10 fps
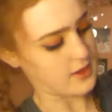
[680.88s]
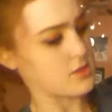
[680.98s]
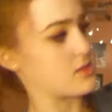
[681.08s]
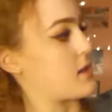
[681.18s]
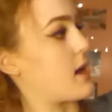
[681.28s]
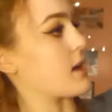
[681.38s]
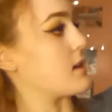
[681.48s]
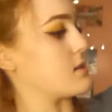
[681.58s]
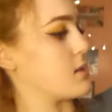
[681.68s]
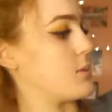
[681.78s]
then just like
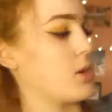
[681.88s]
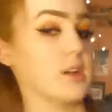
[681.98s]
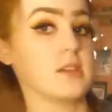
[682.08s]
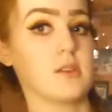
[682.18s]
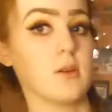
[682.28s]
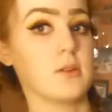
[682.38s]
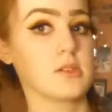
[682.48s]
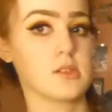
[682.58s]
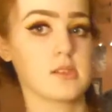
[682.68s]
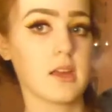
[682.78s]
in summer on its own
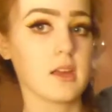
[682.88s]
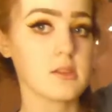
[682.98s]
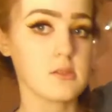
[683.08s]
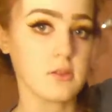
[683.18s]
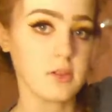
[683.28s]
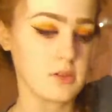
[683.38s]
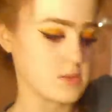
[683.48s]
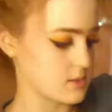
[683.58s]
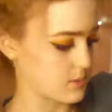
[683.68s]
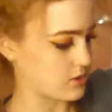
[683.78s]
as just like a sort of
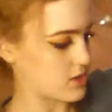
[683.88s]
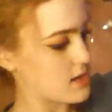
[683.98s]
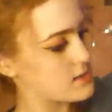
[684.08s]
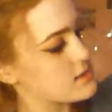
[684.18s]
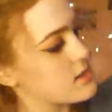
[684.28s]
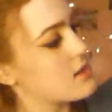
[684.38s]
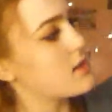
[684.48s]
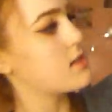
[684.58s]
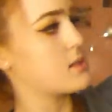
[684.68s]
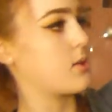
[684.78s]
loose swing dress.
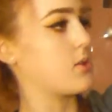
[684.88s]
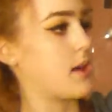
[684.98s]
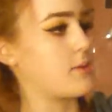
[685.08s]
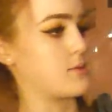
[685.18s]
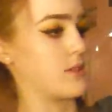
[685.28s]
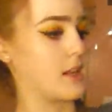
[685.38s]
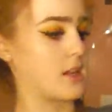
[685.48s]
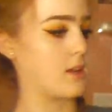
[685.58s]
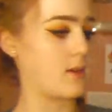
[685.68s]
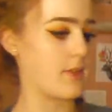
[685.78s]
So I thought that was really
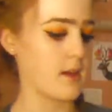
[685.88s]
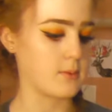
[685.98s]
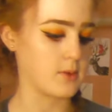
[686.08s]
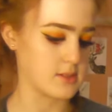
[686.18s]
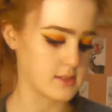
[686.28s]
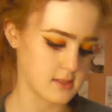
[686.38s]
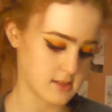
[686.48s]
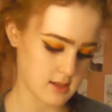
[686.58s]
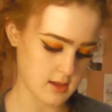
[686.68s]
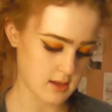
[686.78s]
cute, and that
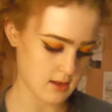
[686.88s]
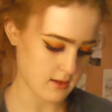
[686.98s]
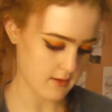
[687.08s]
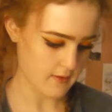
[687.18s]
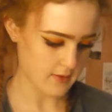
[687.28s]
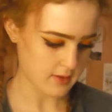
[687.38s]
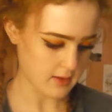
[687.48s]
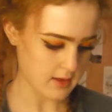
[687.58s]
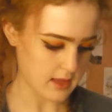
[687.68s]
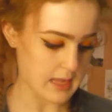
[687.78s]
was
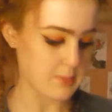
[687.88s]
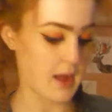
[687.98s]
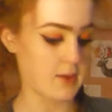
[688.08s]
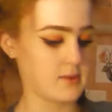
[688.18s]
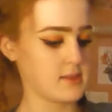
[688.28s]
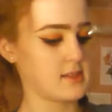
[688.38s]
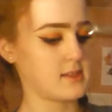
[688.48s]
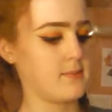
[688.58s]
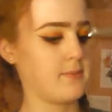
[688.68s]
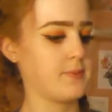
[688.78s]

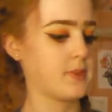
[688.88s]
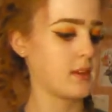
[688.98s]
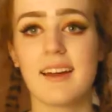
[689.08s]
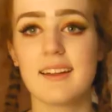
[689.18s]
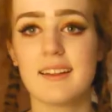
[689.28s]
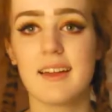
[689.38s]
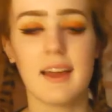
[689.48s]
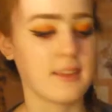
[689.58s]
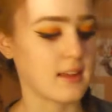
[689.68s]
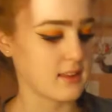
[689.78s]
£8.
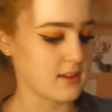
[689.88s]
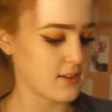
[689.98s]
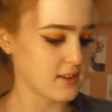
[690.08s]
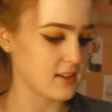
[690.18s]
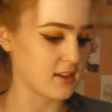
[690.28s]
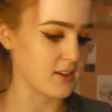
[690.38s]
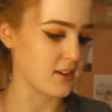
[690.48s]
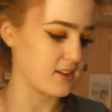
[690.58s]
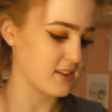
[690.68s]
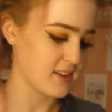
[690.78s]
And then the other thing I
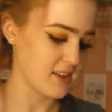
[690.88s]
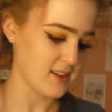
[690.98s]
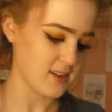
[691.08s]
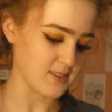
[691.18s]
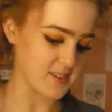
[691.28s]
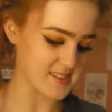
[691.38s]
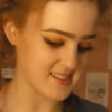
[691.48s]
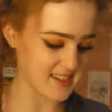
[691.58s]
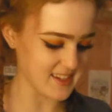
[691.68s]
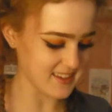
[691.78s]
got
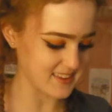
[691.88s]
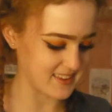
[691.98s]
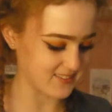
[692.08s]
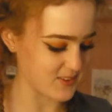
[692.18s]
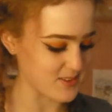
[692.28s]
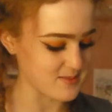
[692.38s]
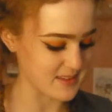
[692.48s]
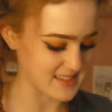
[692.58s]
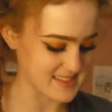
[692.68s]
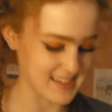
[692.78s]
was from the
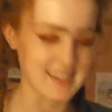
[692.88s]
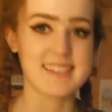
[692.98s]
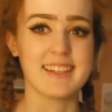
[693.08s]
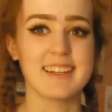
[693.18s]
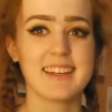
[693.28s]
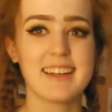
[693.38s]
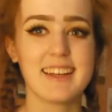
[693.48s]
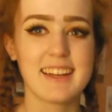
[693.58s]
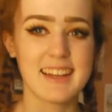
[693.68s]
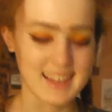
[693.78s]
men's section.
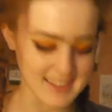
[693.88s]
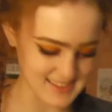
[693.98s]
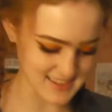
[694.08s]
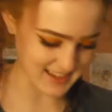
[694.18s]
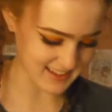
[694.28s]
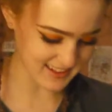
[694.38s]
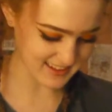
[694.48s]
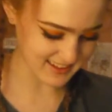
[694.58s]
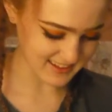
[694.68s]
It's like